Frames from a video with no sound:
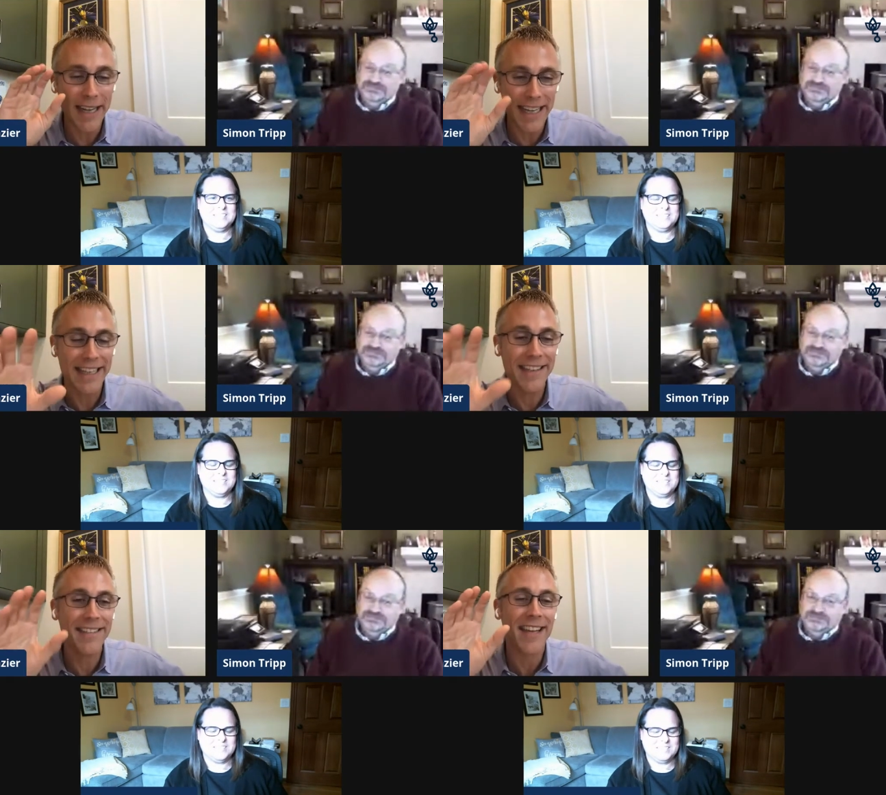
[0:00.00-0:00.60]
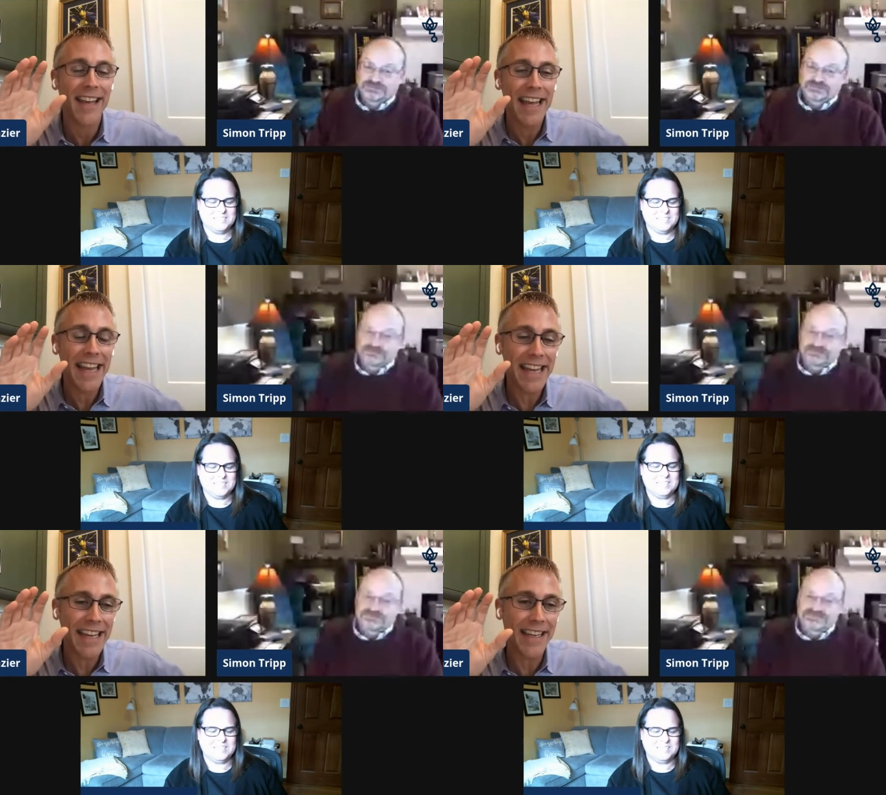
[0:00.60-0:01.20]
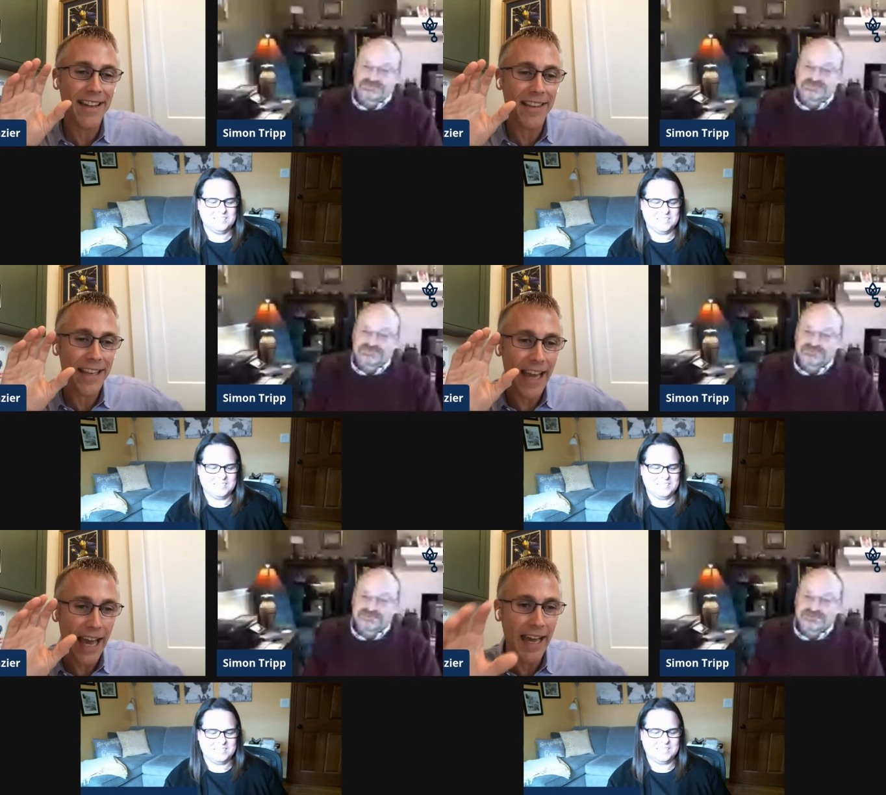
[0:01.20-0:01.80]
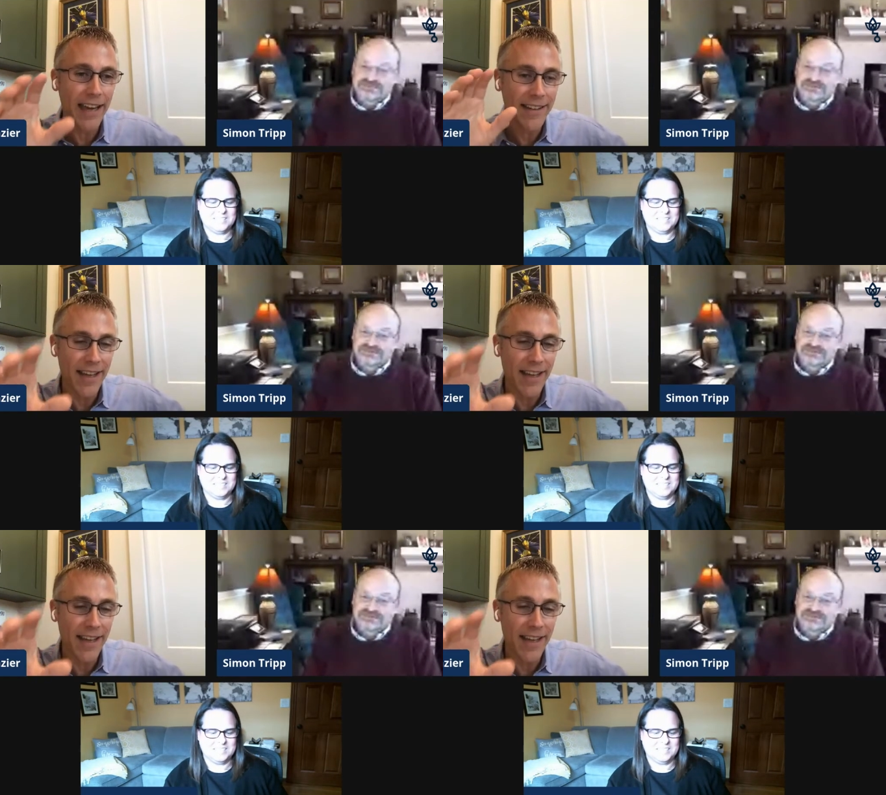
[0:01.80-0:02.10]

Speaker 1: what is in the Ag